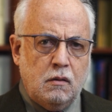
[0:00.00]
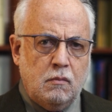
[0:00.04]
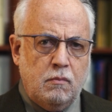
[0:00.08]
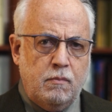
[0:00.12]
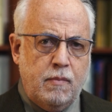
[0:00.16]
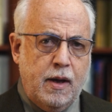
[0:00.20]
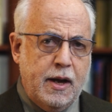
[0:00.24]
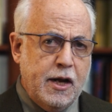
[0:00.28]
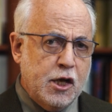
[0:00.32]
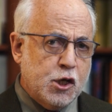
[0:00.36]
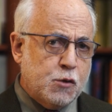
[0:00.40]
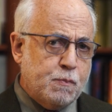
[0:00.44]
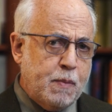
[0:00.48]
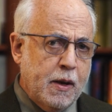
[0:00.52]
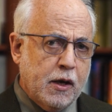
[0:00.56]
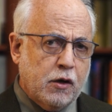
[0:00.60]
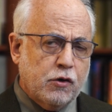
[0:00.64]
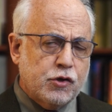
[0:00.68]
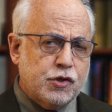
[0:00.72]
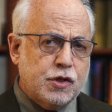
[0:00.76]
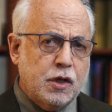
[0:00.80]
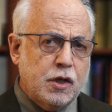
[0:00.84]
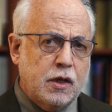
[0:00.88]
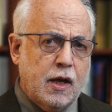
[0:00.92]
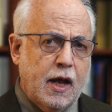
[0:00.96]
Many
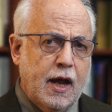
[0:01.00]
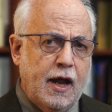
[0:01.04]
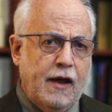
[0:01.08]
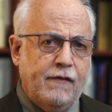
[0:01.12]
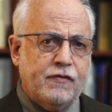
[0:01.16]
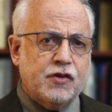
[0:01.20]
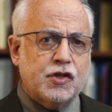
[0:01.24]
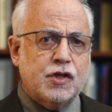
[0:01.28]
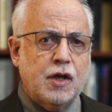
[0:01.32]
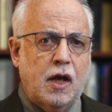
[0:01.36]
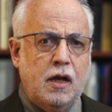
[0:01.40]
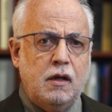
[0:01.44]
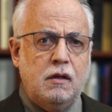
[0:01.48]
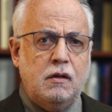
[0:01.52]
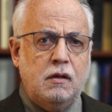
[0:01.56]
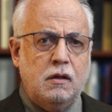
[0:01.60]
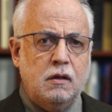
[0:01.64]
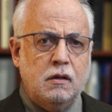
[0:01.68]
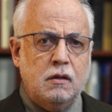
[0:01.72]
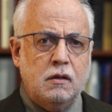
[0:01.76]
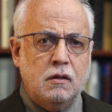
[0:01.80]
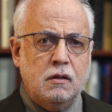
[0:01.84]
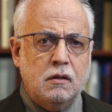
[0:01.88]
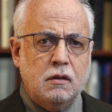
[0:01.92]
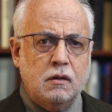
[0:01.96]
speakers today have said
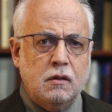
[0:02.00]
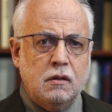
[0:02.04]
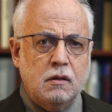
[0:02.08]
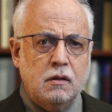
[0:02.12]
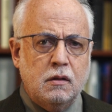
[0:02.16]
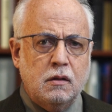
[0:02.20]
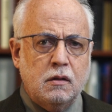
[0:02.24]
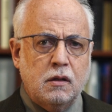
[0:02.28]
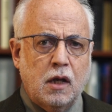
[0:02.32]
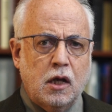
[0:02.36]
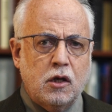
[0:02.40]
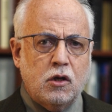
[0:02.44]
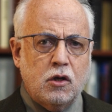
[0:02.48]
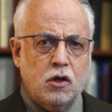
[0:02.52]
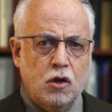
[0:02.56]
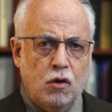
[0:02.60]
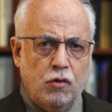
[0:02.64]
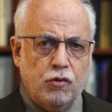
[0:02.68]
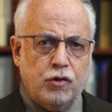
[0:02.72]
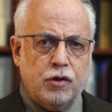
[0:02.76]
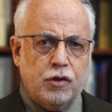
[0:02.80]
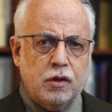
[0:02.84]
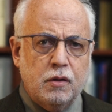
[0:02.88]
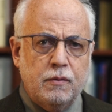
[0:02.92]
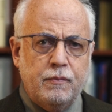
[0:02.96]
that
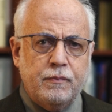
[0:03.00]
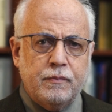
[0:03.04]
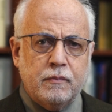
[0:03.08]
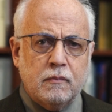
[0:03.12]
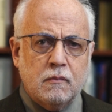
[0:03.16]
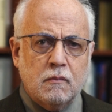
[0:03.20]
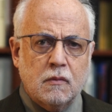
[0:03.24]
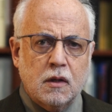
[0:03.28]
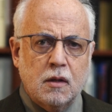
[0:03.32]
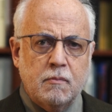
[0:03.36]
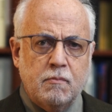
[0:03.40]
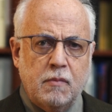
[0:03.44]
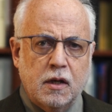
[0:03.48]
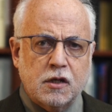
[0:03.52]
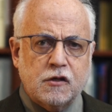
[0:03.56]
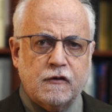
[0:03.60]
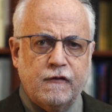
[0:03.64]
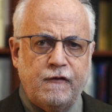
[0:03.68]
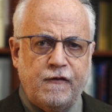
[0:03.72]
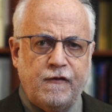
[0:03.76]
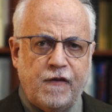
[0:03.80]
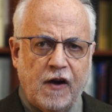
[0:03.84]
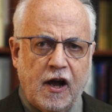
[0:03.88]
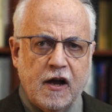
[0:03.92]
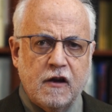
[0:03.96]
youth must
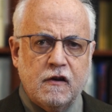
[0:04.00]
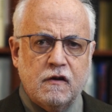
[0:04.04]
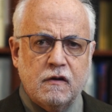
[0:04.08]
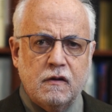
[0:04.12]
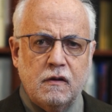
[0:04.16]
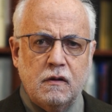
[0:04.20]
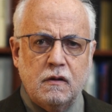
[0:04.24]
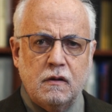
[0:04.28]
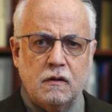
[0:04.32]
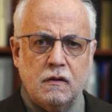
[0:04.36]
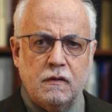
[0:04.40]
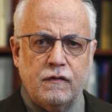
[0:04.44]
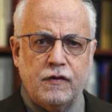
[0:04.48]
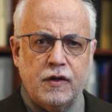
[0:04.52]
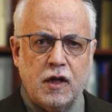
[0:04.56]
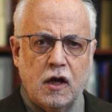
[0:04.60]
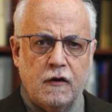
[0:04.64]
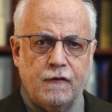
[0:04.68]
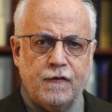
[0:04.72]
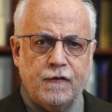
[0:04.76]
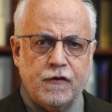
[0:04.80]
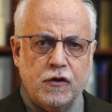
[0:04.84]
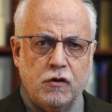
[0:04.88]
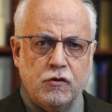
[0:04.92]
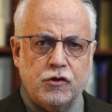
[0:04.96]
fight for
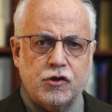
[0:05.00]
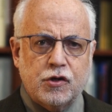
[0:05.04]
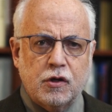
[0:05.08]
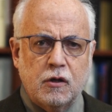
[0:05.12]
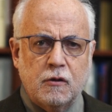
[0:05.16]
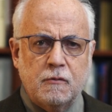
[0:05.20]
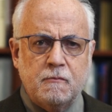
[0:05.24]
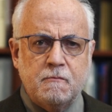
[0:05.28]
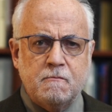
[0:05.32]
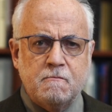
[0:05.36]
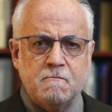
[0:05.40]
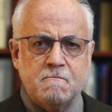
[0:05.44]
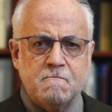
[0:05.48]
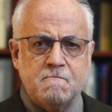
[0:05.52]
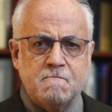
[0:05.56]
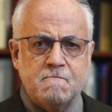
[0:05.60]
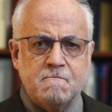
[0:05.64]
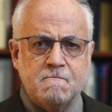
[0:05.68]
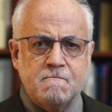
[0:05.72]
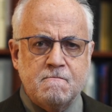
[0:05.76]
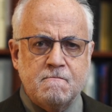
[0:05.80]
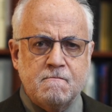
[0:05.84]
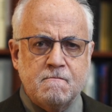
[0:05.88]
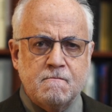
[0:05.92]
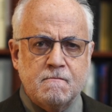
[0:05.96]
their future.
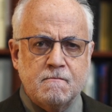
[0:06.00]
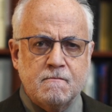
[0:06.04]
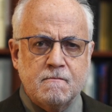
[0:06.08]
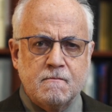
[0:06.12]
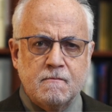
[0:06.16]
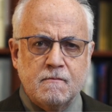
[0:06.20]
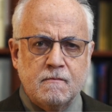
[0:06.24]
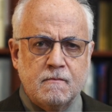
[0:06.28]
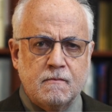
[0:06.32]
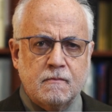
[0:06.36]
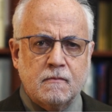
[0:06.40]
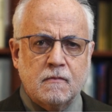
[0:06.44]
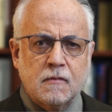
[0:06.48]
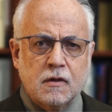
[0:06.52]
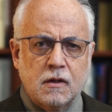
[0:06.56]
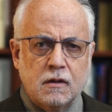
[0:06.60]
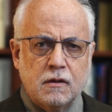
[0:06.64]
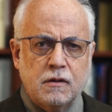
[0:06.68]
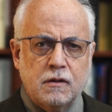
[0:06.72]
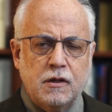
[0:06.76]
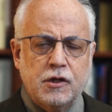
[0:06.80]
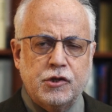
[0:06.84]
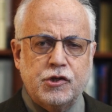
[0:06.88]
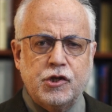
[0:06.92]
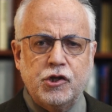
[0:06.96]

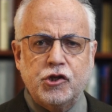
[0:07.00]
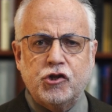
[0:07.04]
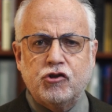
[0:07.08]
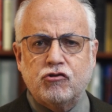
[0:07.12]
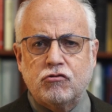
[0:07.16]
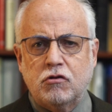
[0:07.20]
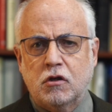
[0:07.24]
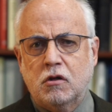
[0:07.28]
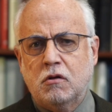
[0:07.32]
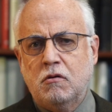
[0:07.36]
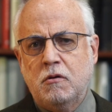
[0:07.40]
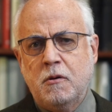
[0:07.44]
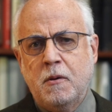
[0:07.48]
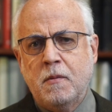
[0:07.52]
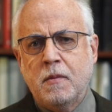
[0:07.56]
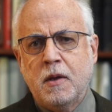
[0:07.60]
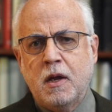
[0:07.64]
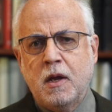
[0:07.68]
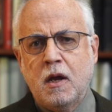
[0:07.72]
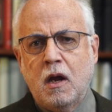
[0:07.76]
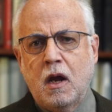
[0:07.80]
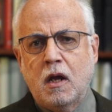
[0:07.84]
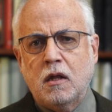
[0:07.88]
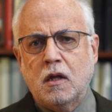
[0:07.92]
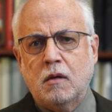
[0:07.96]
This is true
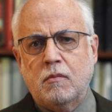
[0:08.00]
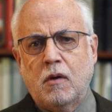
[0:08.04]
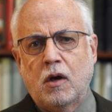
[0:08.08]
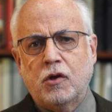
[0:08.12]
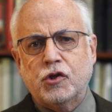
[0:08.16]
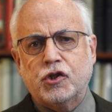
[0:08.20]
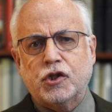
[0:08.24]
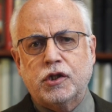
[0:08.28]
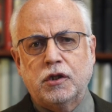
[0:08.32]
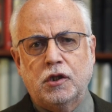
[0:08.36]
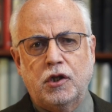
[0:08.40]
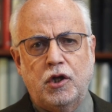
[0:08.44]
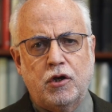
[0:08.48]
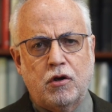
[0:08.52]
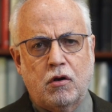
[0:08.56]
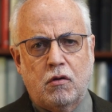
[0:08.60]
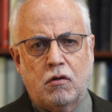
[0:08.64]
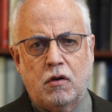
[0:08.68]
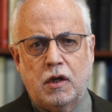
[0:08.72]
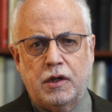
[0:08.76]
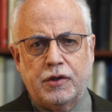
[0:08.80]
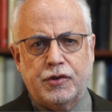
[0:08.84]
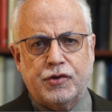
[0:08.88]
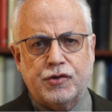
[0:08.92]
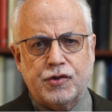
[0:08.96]
in the most
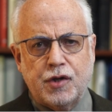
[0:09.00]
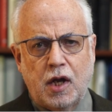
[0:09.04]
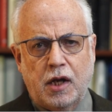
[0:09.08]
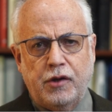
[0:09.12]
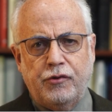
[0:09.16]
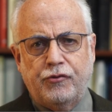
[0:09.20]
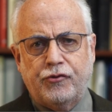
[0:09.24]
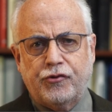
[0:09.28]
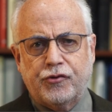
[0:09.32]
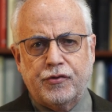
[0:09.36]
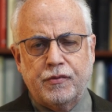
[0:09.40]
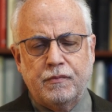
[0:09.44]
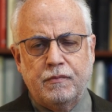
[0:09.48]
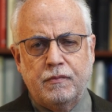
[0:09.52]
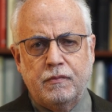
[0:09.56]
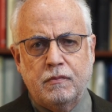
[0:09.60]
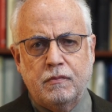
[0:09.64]
literal sense,